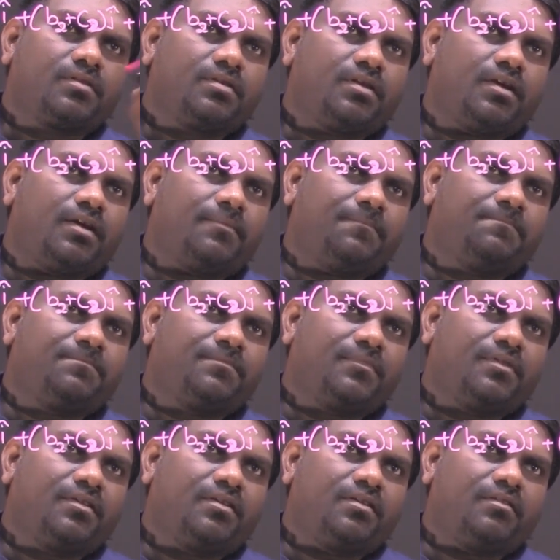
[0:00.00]
yeah,
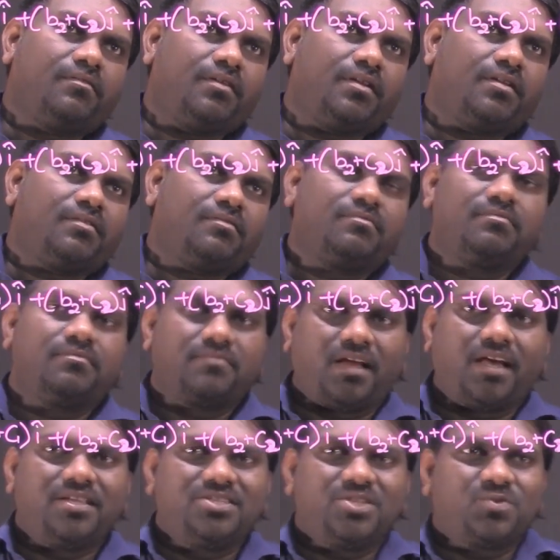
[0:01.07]
even
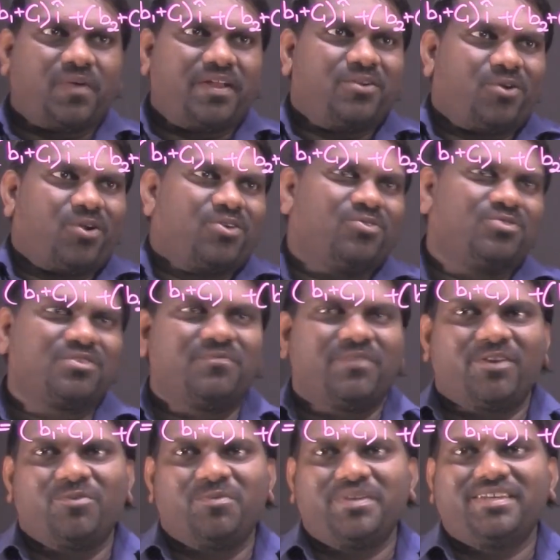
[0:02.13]
I just went wrong
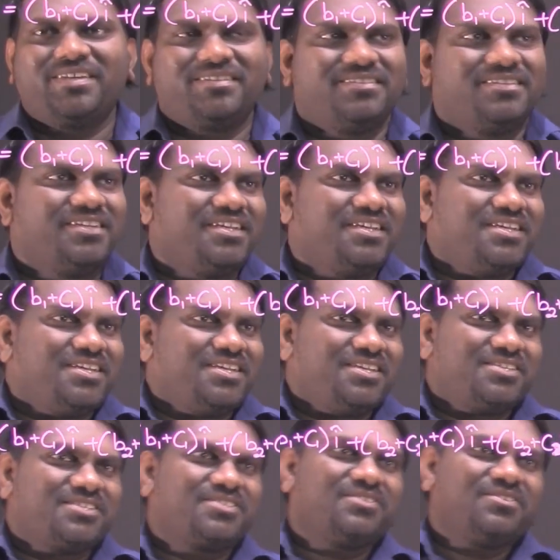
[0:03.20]
somewhere over here.
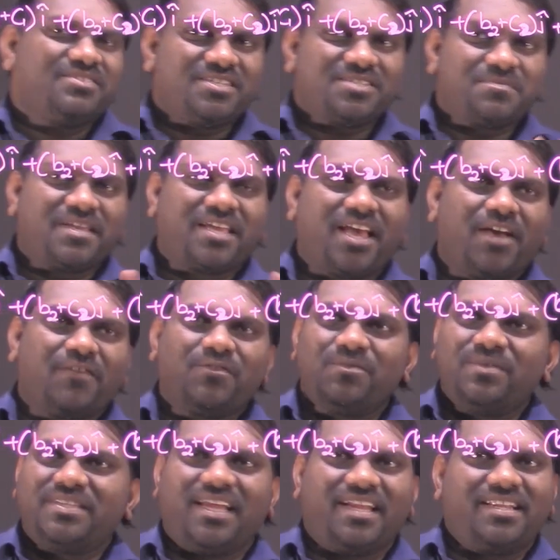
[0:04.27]
So just be careful
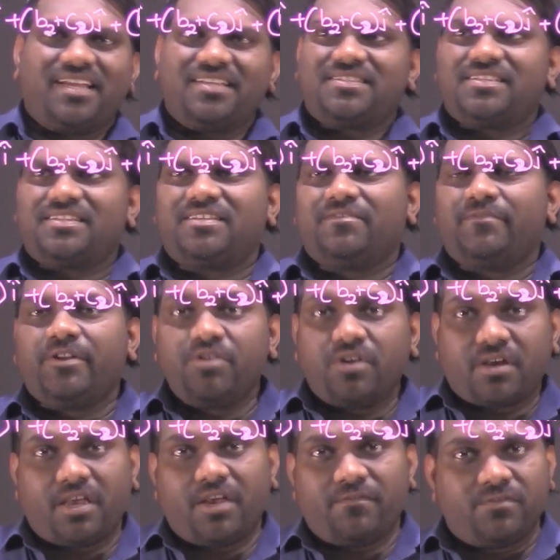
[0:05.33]
with that. That's it. When you
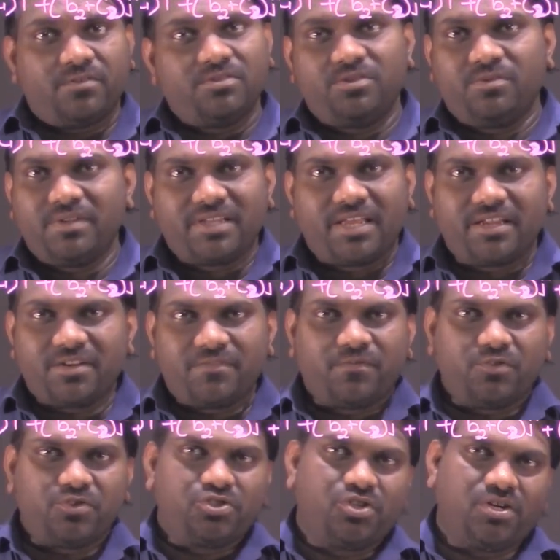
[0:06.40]
are careful, you will get it
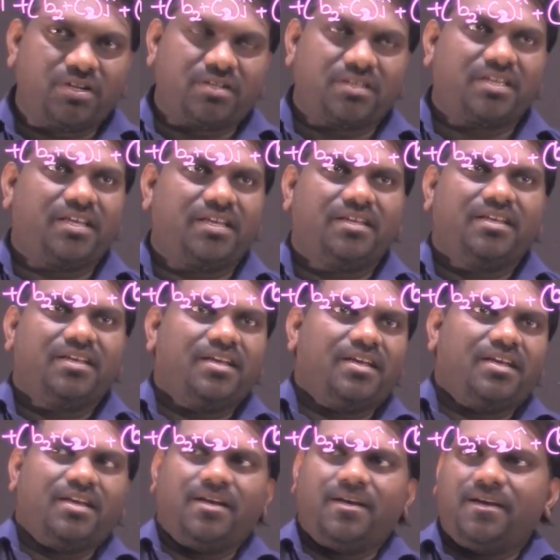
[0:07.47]
for sure. Okay.
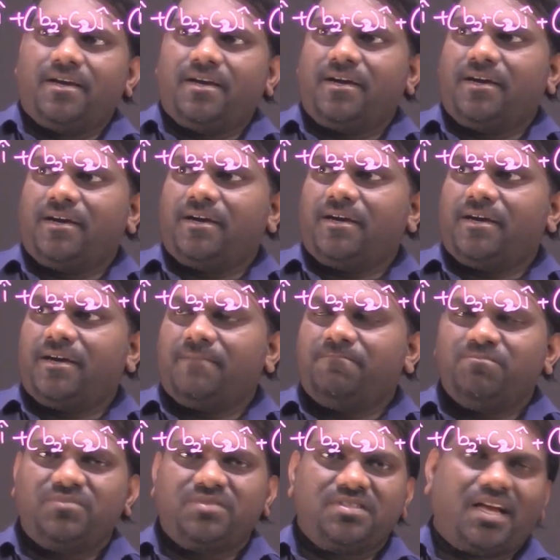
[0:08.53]

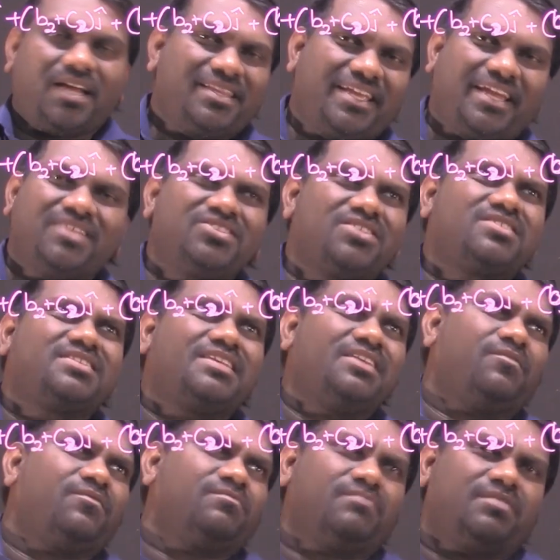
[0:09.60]
At the end, just see
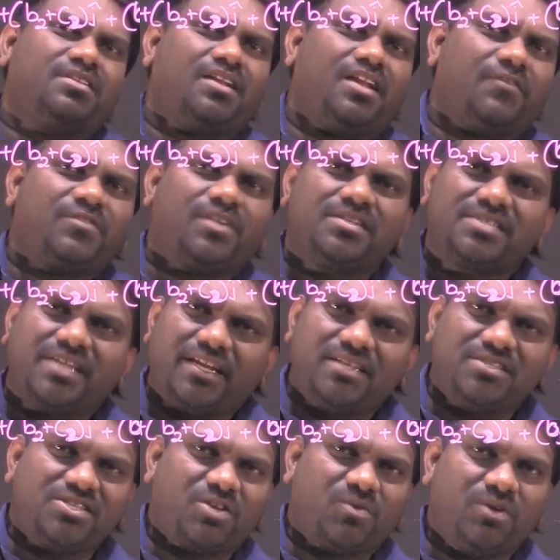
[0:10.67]
whether left hand side
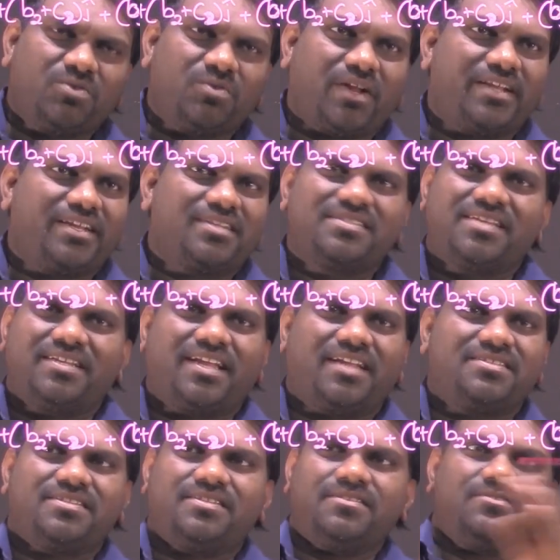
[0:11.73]
is equal to right hand side.
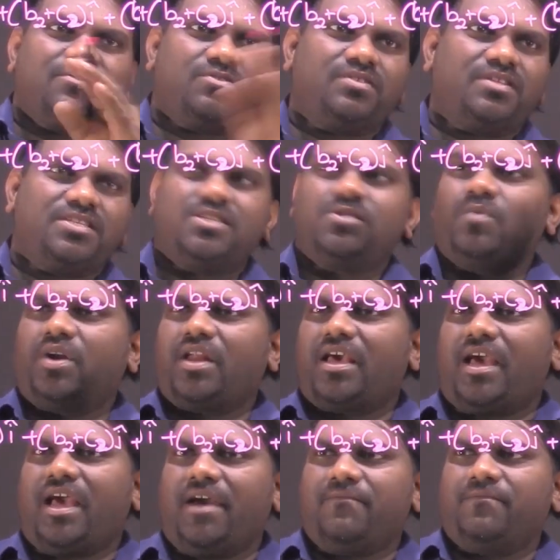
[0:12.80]
That's it. So this is what I
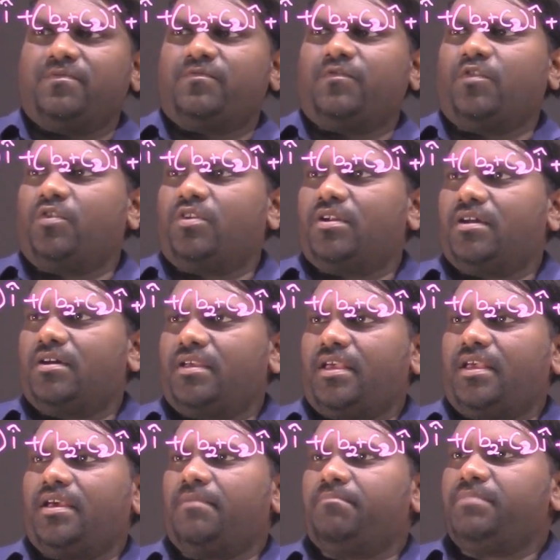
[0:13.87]
have for
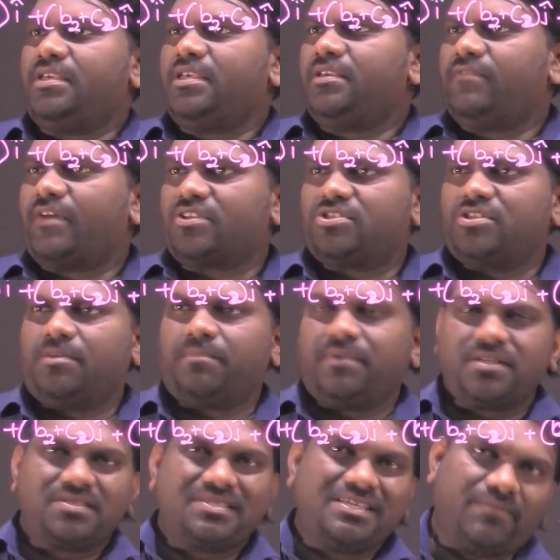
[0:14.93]
a B vector
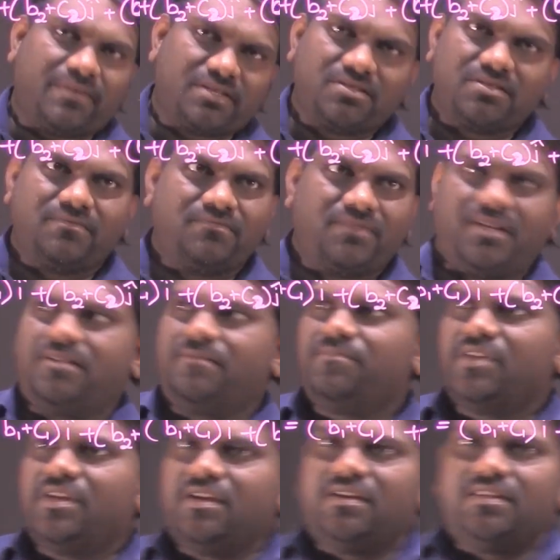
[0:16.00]
plus C vector. Fine.
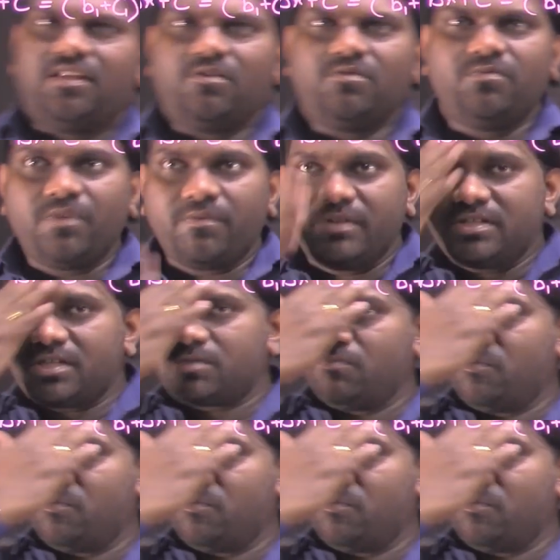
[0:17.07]
Now we will just